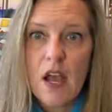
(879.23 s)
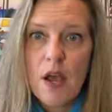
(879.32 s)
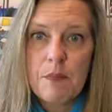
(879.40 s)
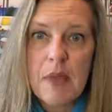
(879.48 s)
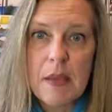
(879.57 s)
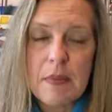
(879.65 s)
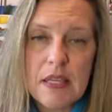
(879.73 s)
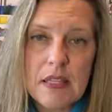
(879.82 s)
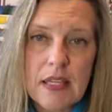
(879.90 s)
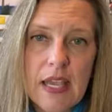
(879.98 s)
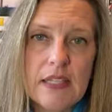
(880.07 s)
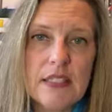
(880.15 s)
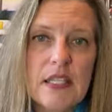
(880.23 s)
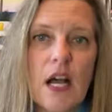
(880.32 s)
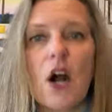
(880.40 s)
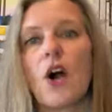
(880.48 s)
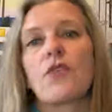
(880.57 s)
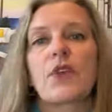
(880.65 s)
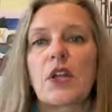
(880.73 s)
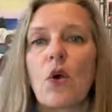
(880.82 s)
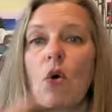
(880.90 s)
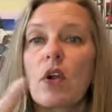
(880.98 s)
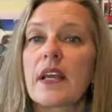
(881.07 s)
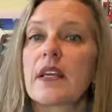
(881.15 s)
Maybe in the case of
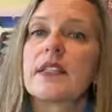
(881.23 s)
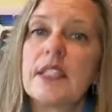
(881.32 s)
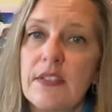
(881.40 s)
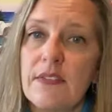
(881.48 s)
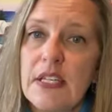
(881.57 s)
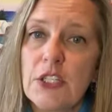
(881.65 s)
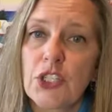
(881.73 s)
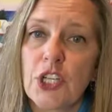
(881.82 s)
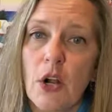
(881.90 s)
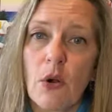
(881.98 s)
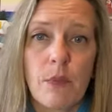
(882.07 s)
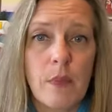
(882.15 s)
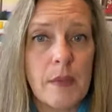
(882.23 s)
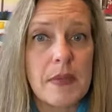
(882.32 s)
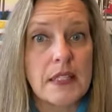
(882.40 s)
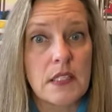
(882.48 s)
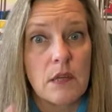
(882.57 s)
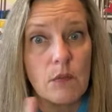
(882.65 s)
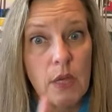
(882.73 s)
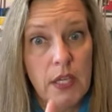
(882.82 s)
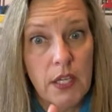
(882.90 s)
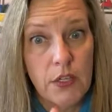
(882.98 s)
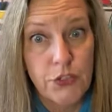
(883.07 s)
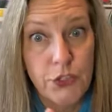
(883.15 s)
recording a TV show, maybe it's
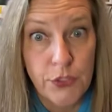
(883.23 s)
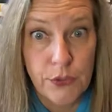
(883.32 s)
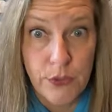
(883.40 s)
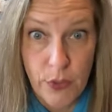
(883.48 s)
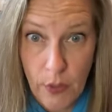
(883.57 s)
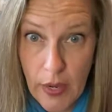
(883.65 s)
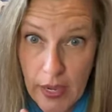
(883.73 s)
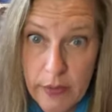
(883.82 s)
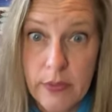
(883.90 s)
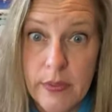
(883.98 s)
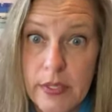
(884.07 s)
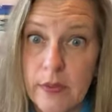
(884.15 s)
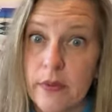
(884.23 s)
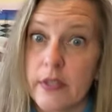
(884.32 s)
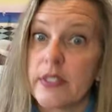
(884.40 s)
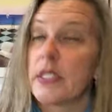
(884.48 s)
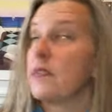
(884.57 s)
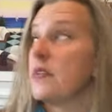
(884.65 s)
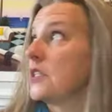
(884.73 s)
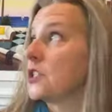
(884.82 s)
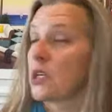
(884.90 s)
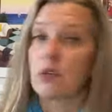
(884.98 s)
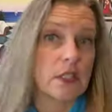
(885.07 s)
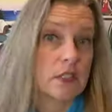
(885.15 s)
making sure you know how to record a TV show,
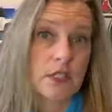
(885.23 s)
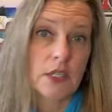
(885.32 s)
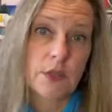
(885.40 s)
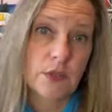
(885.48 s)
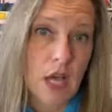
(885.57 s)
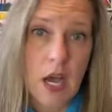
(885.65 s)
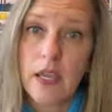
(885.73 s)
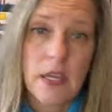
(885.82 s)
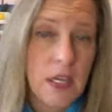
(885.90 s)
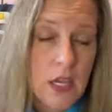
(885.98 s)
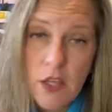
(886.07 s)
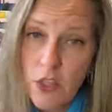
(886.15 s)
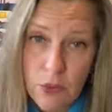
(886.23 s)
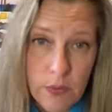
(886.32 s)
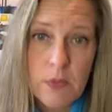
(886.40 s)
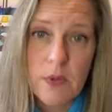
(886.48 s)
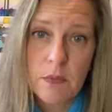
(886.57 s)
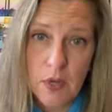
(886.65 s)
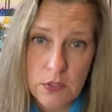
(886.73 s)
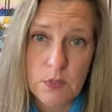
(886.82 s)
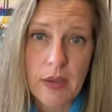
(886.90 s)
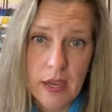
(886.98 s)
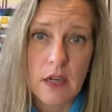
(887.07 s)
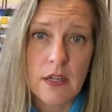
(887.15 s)
because no lie, 3 remotes by
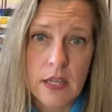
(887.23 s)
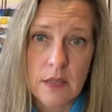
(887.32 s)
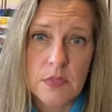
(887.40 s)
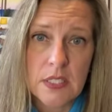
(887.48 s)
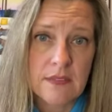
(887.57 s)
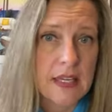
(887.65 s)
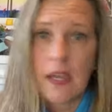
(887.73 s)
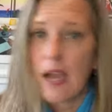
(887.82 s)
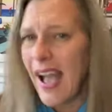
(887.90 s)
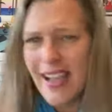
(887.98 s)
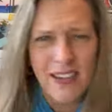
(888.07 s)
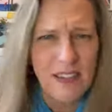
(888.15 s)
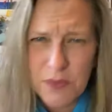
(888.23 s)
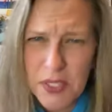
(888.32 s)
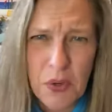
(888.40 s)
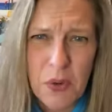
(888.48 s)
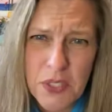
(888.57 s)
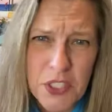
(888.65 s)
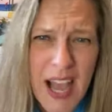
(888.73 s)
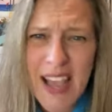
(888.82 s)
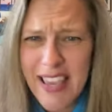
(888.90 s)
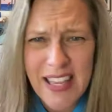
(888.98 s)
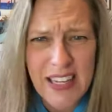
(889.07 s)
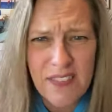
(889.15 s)
our damn TV. I couldn't record a show. I
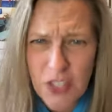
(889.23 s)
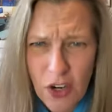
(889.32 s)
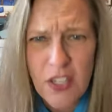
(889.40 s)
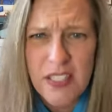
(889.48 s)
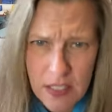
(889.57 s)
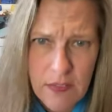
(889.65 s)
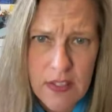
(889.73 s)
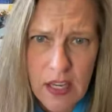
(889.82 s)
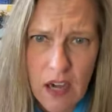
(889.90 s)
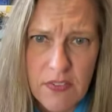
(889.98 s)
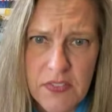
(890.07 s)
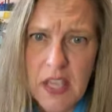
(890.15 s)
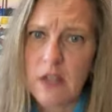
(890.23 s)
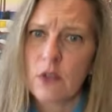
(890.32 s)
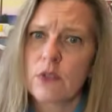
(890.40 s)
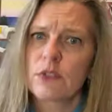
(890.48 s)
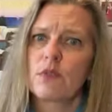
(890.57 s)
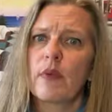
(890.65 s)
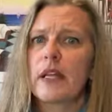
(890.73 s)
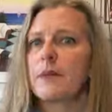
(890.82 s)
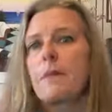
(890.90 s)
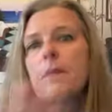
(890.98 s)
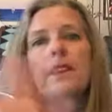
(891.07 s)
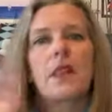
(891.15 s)
can't even turn a TV off if Ken goes to bed,
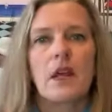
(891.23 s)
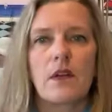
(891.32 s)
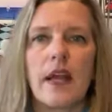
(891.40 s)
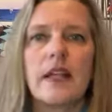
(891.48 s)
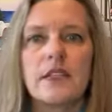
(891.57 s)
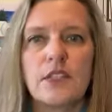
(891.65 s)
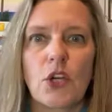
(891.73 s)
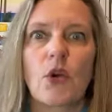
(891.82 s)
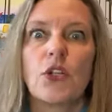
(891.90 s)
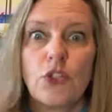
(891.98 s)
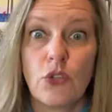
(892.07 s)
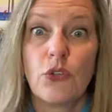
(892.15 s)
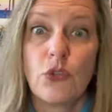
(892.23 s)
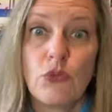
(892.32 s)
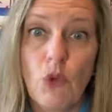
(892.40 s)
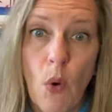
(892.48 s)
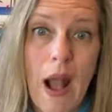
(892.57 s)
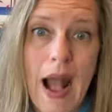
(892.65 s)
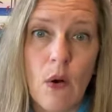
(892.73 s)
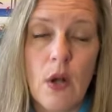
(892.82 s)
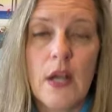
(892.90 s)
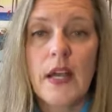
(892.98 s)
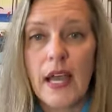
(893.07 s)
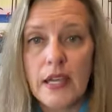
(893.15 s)
right? So do you know how?
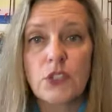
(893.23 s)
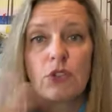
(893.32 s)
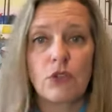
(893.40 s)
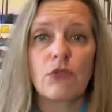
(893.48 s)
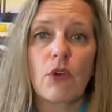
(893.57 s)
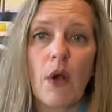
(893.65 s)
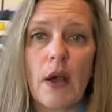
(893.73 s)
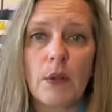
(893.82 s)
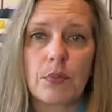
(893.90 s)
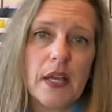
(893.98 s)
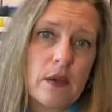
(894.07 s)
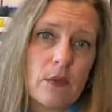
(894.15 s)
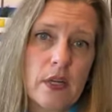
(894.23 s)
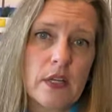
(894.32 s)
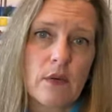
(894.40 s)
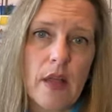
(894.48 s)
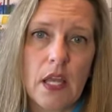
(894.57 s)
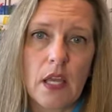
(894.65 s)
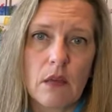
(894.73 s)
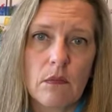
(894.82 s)
And do you know how to play it when you're ready,